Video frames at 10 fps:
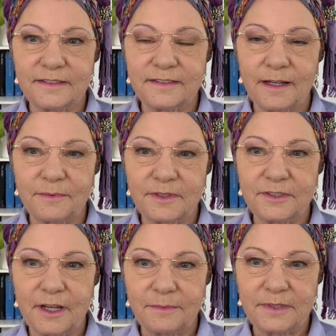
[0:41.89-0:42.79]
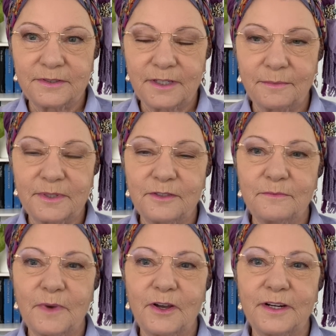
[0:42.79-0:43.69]

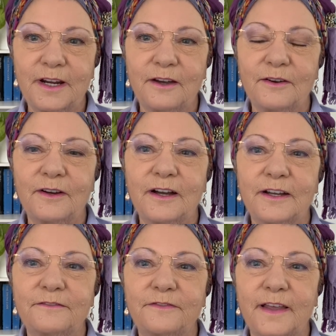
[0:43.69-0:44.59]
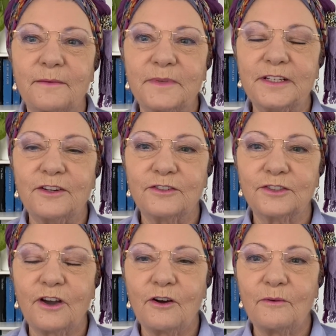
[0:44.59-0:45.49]

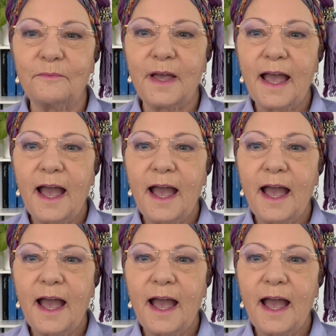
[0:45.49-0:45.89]
www.mynoahidefamily.com,